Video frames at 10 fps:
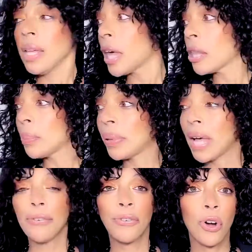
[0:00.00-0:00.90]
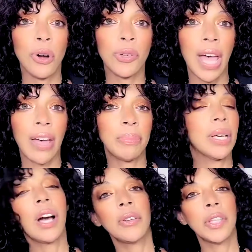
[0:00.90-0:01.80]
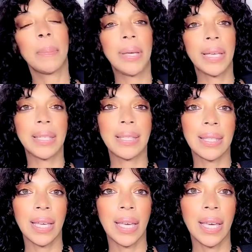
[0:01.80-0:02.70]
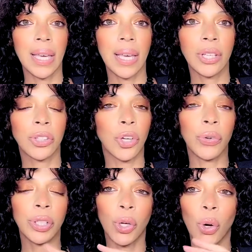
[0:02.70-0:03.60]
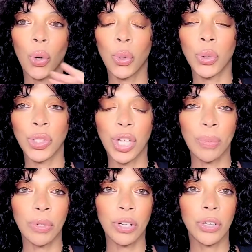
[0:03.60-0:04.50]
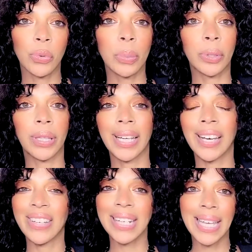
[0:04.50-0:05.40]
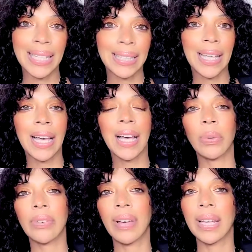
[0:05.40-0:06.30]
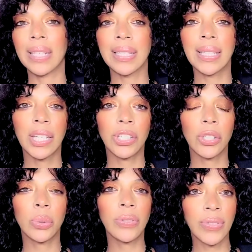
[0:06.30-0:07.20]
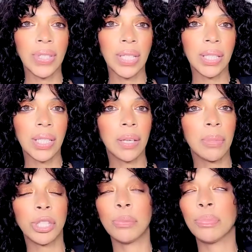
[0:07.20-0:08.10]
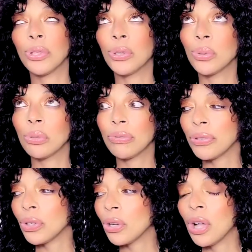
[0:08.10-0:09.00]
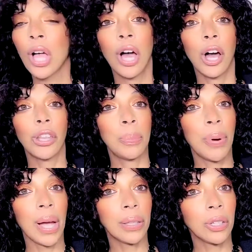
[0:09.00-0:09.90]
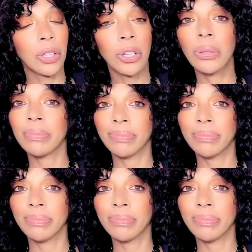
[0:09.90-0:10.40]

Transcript: that the platforms have become the biggest thing during the whole summer with Bottega Veneta, with Valentino. We've seen them and they're beautiful. Are they practical?